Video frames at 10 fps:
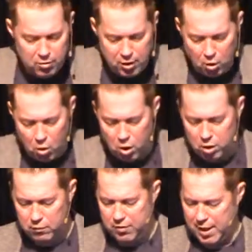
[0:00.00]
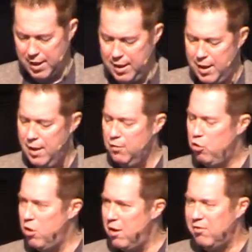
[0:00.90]
than all of that.
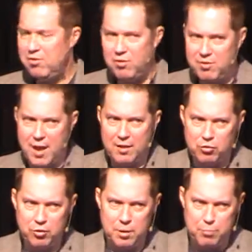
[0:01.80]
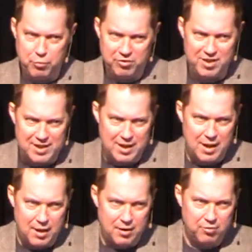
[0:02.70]
Jesus is actually presenting
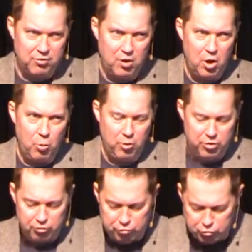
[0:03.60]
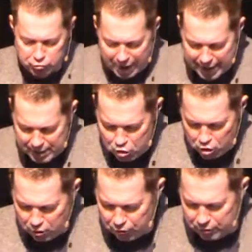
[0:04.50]
us with a
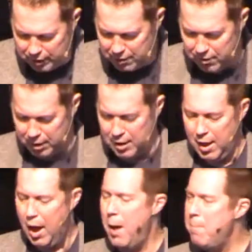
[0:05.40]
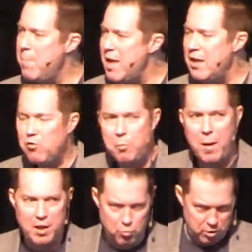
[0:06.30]
strategy for living, a means
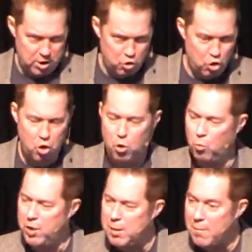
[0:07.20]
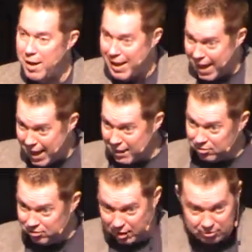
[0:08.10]
by which we might
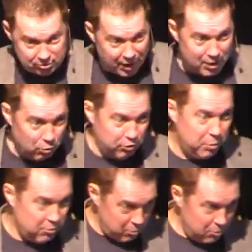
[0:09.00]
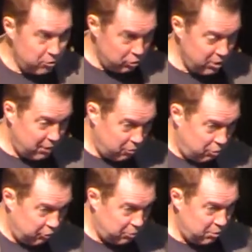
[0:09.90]
access that Holy Spirit. Remember I told you you have the
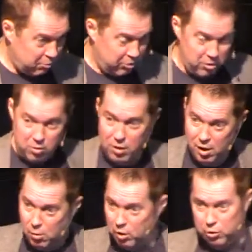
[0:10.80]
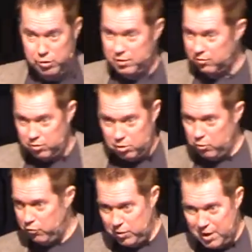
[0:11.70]
Holy Spirit within you? What good does it do
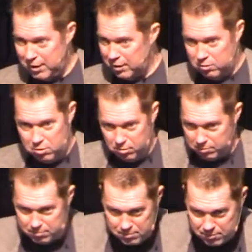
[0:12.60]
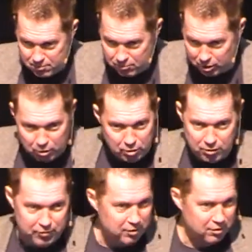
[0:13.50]
if you can't get to Him? What good
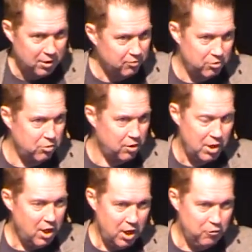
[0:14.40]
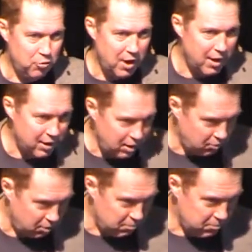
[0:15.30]
if it doesn't do you if you can't
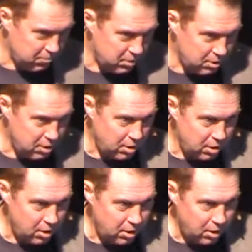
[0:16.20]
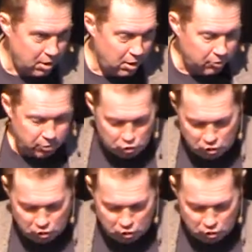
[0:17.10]
hear Him? So